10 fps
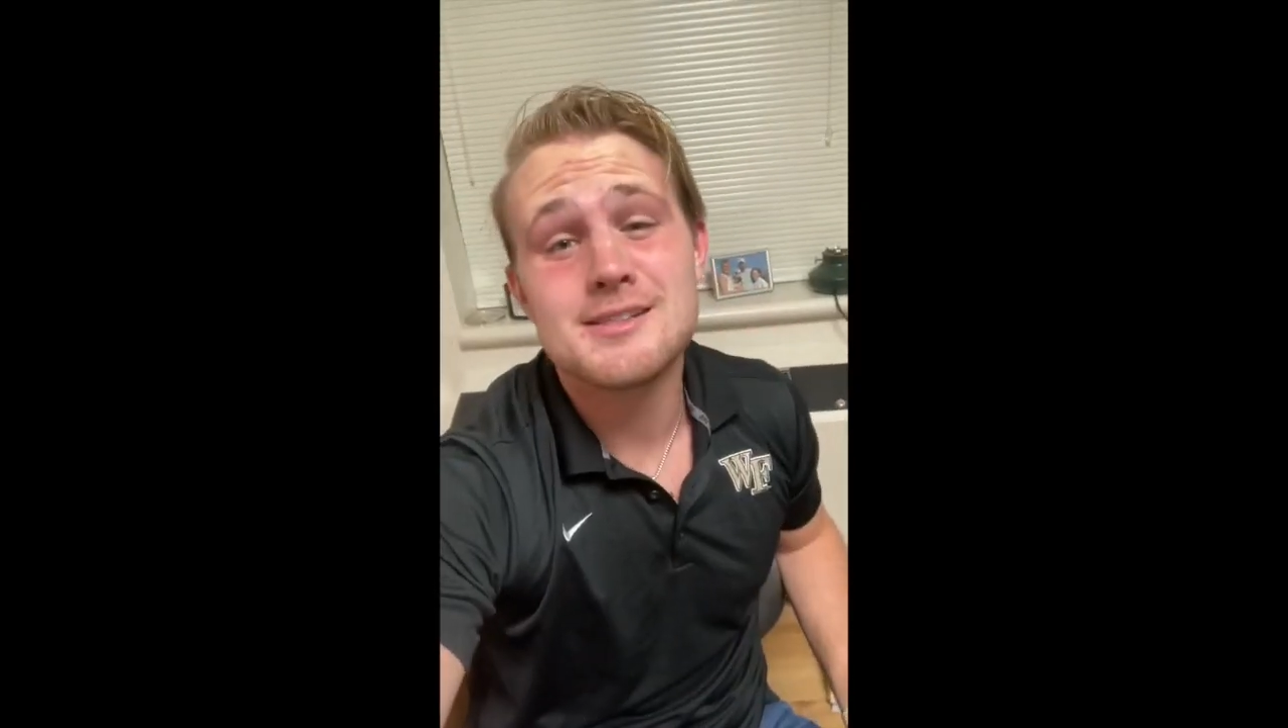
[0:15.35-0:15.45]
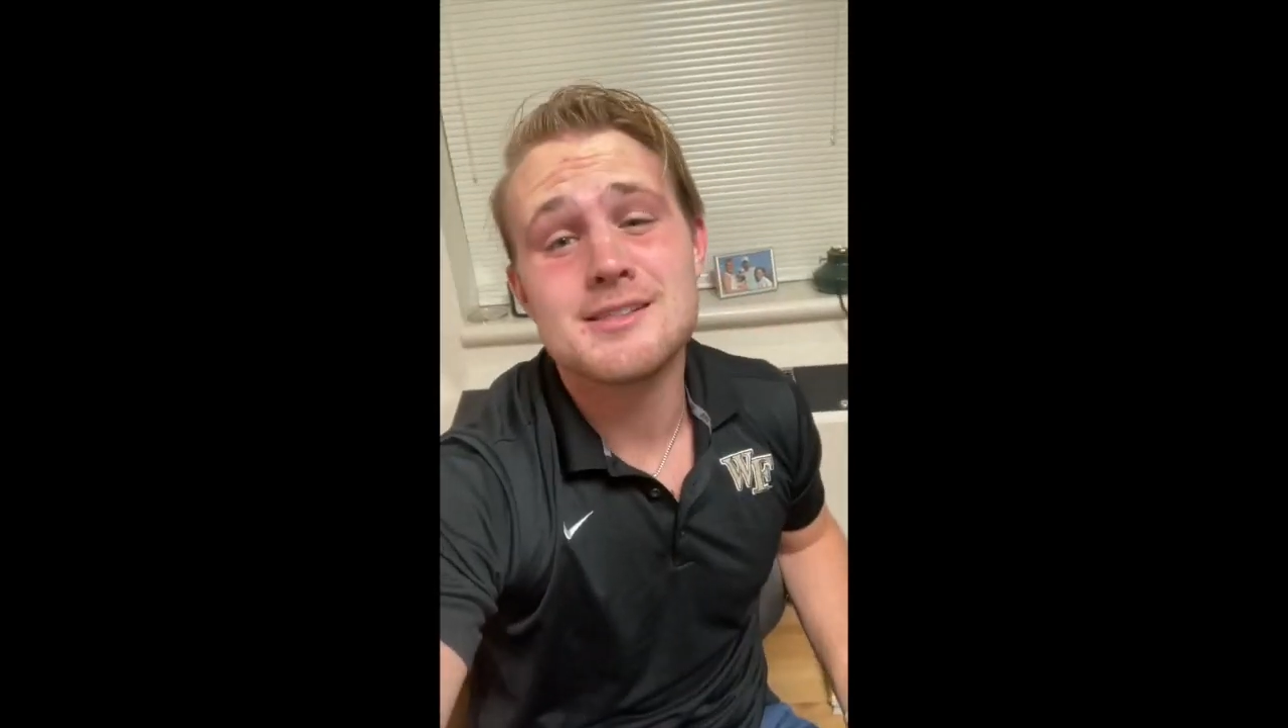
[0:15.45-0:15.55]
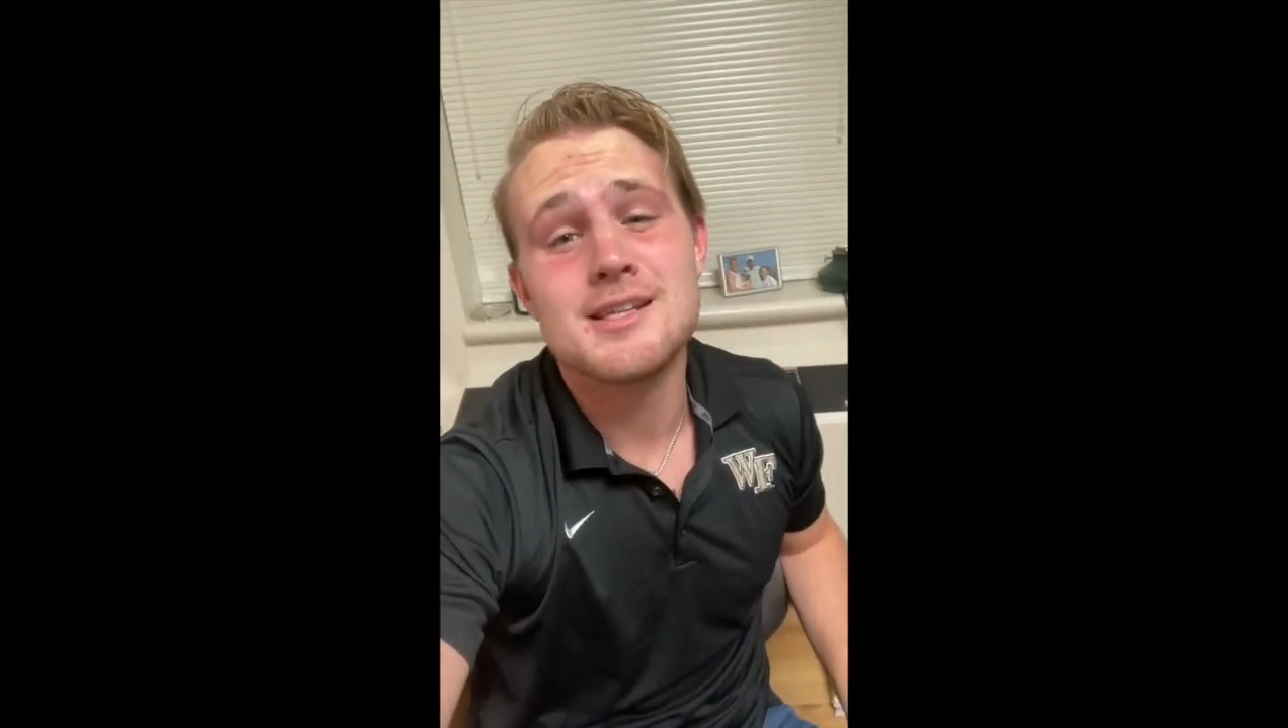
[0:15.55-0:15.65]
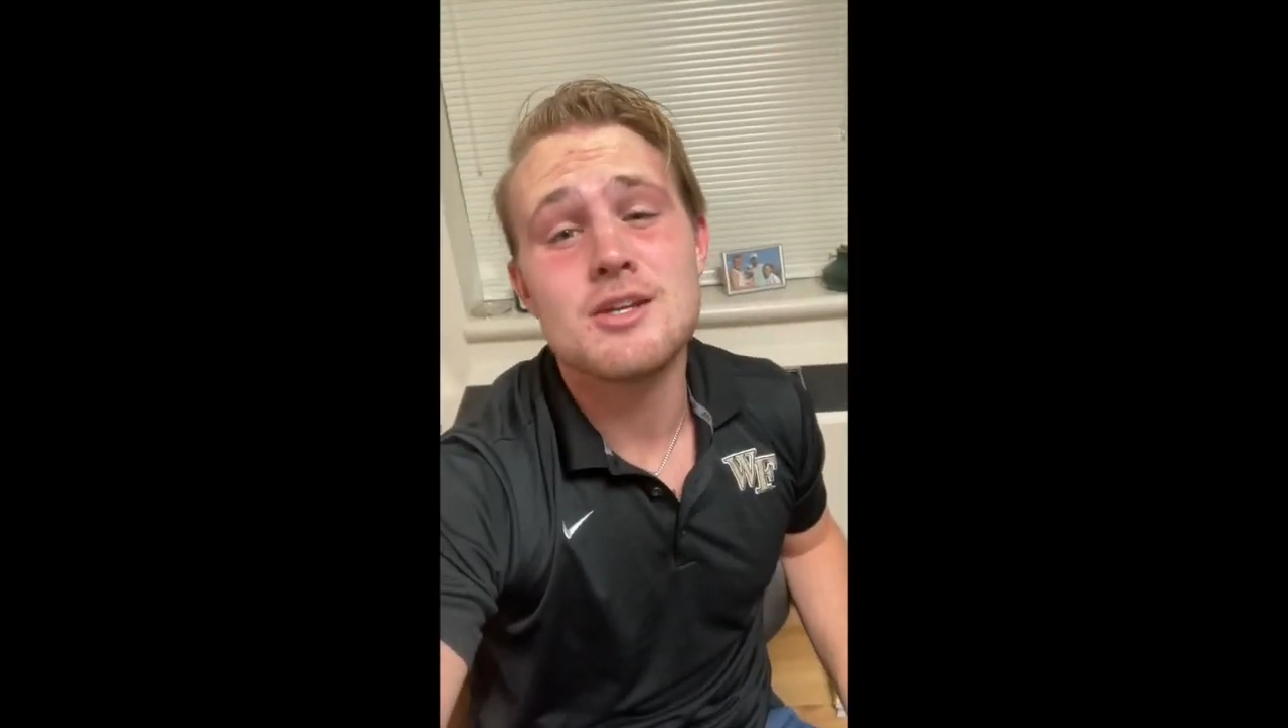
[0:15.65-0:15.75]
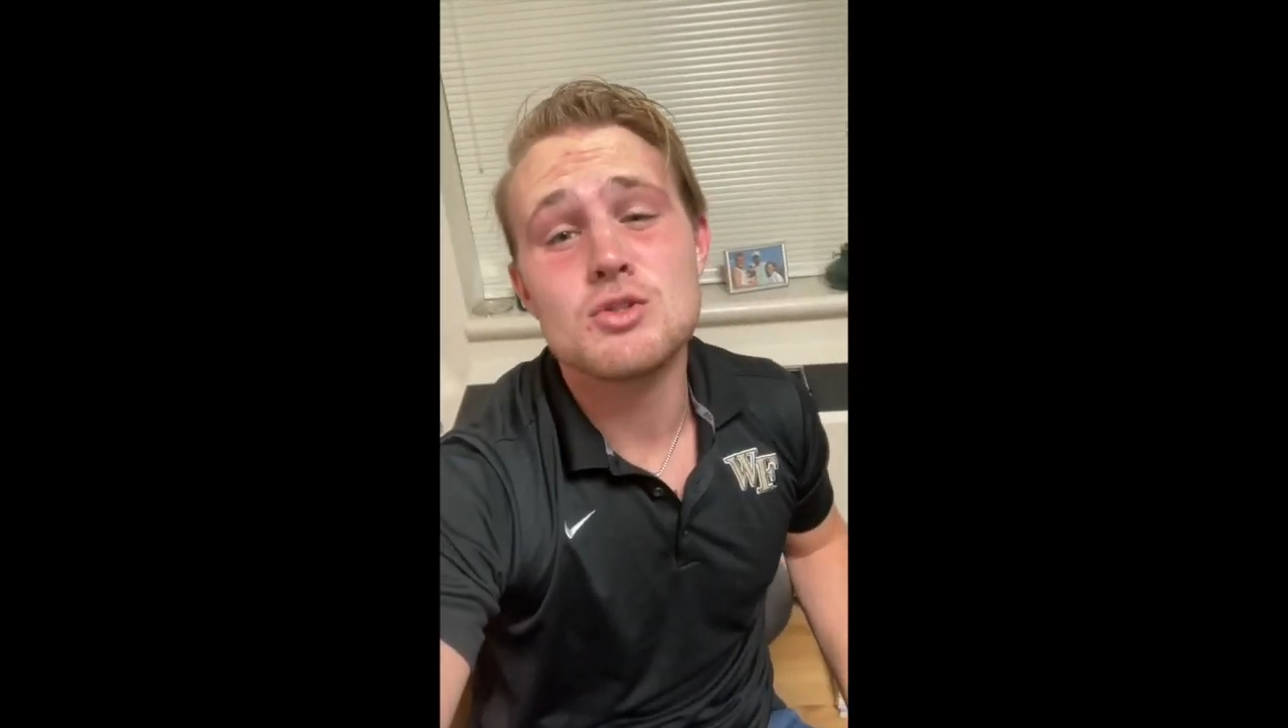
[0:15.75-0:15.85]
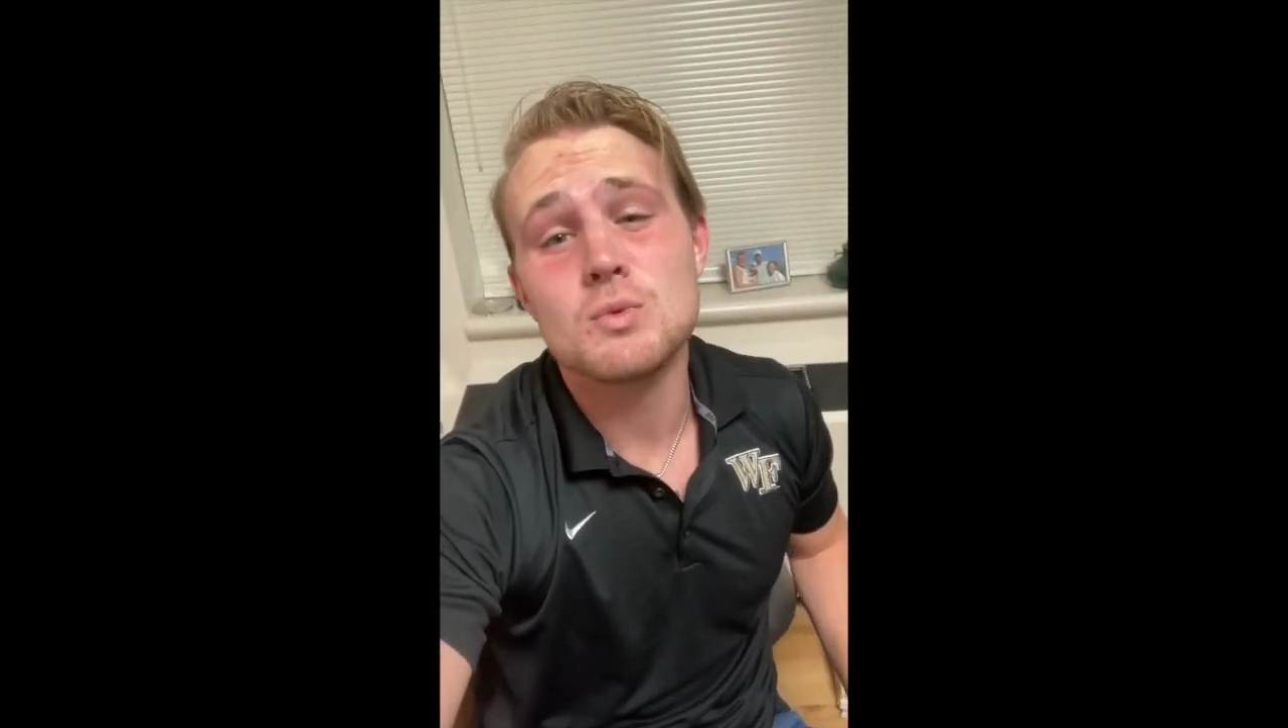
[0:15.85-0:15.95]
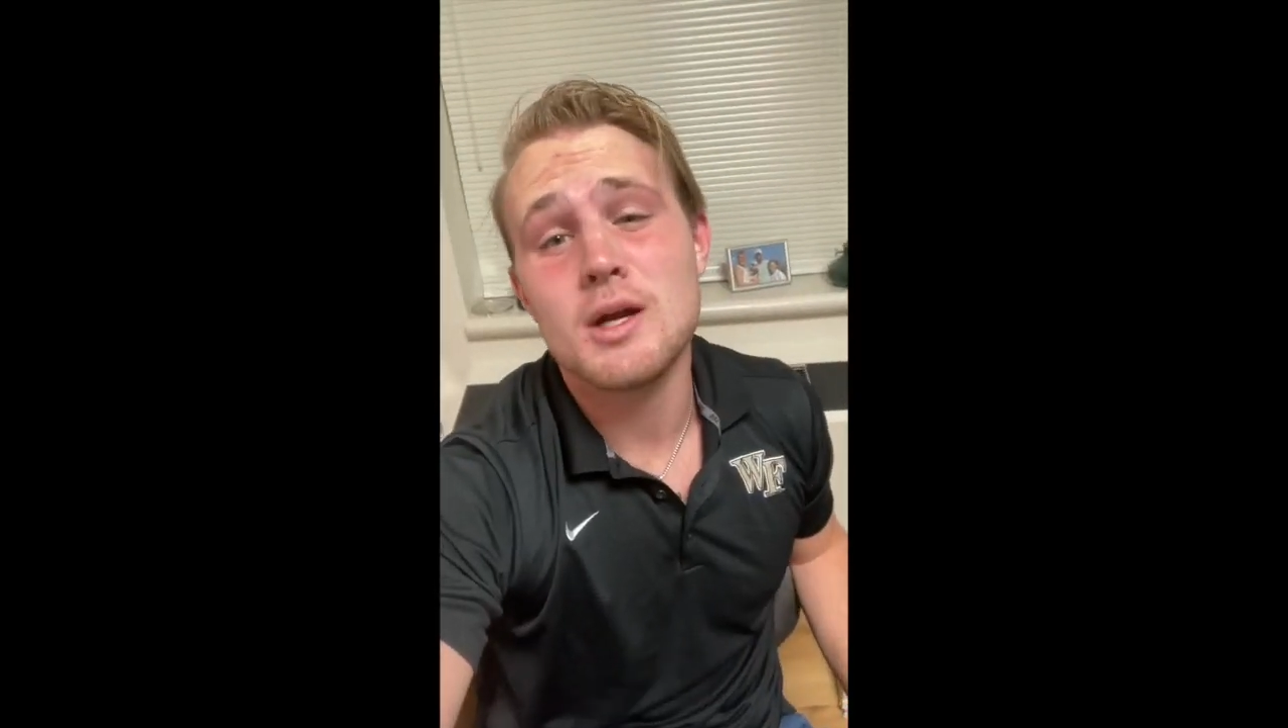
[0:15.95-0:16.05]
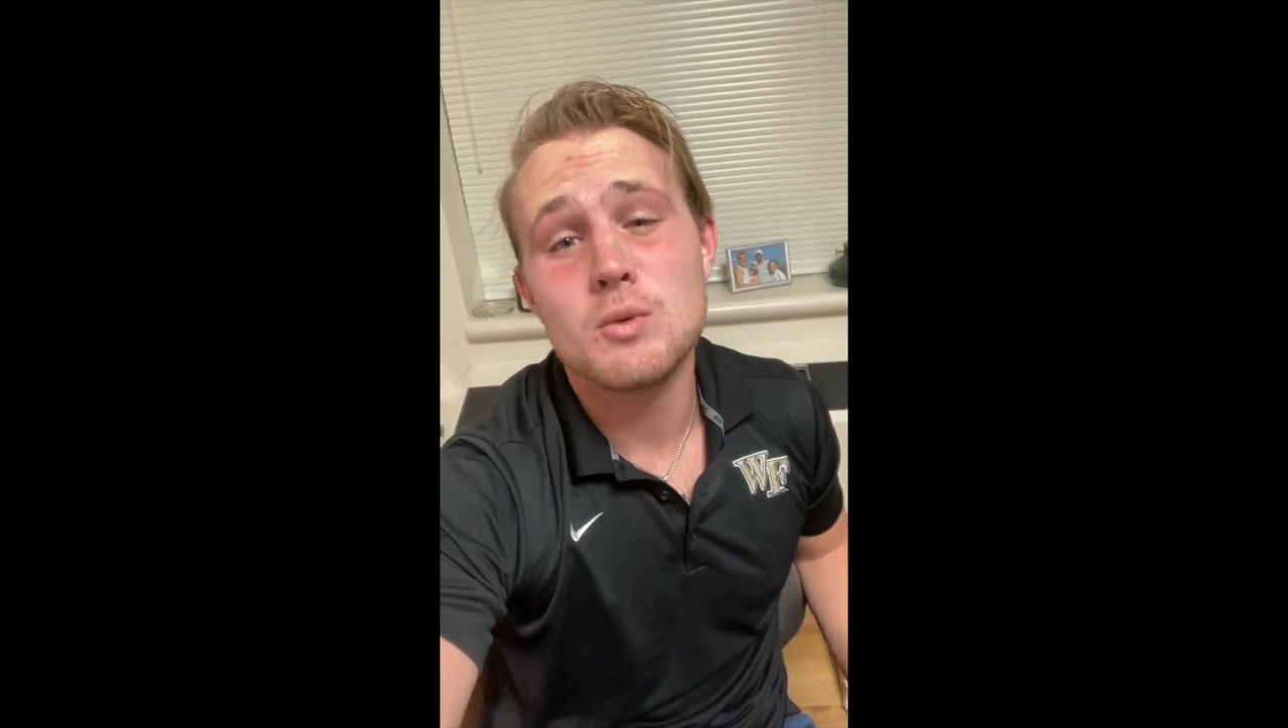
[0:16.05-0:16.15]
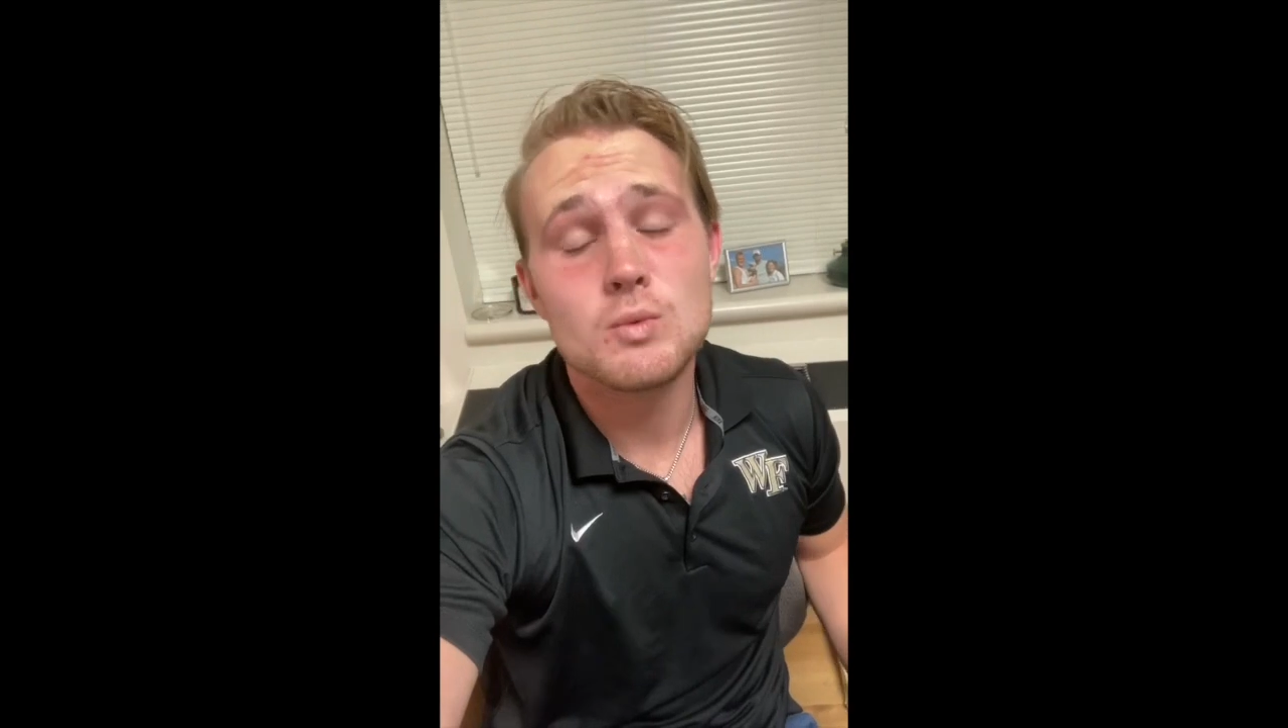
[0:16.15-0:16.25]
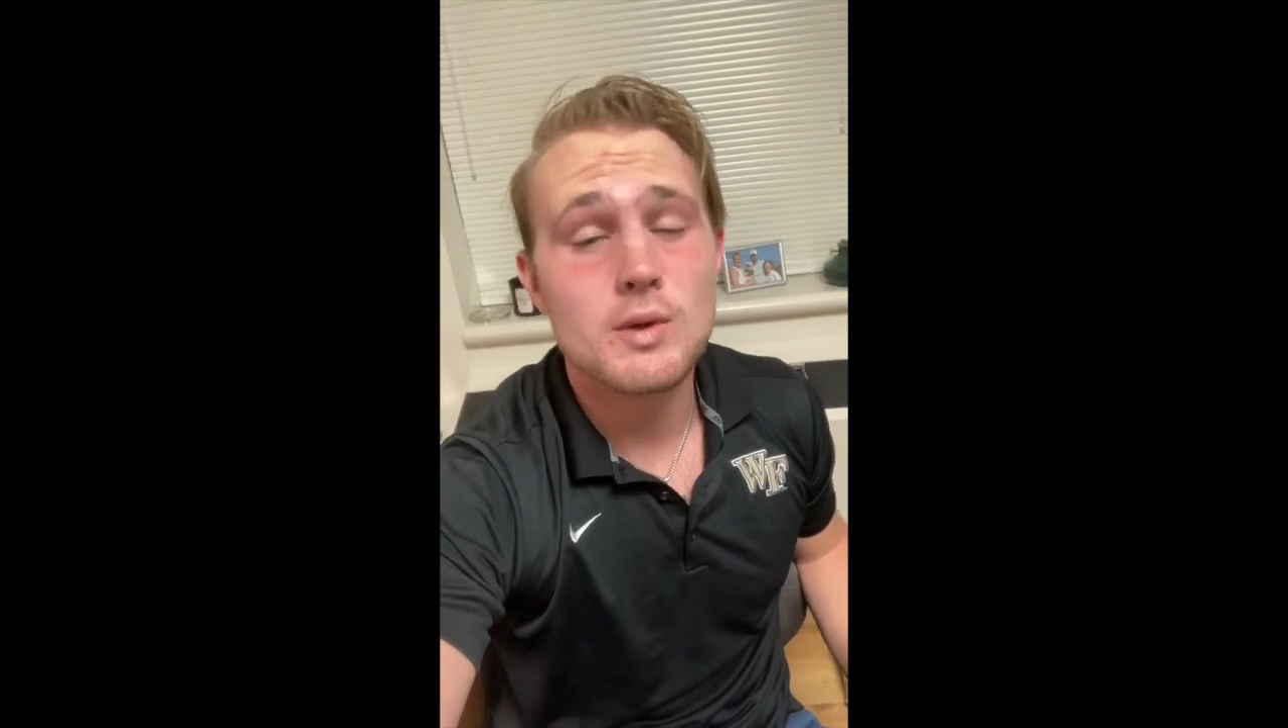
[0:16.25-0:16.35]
It's Andrew White with